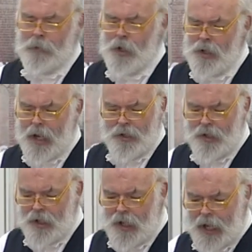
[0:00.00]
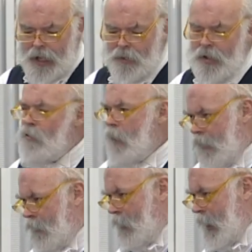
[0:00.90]
2009 was a
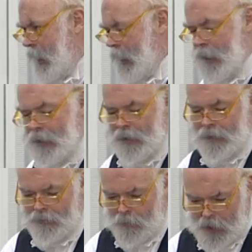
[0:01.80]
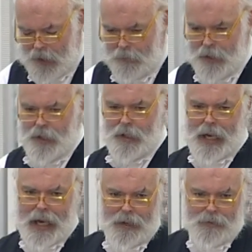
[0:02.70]
dreadful year for Parliament
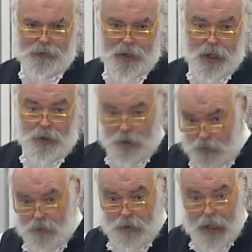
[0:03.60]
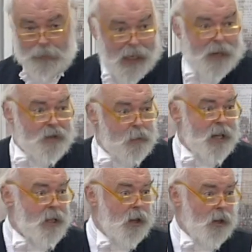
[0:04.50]
and for those who, like me, have
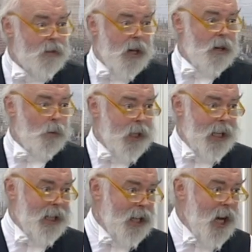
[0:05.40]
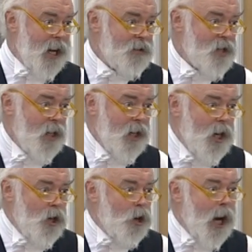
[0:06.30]
spent a lot of our working lives
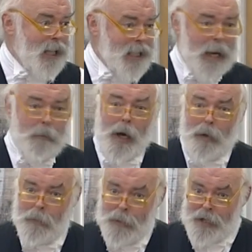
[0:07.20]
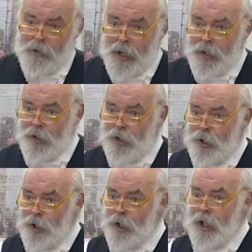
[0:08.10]
trying to get Parliament better
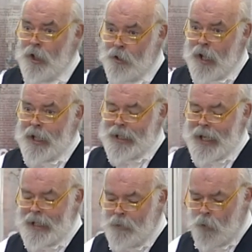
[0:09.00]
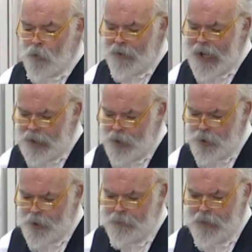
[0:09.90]
understood, trying to get it more valued.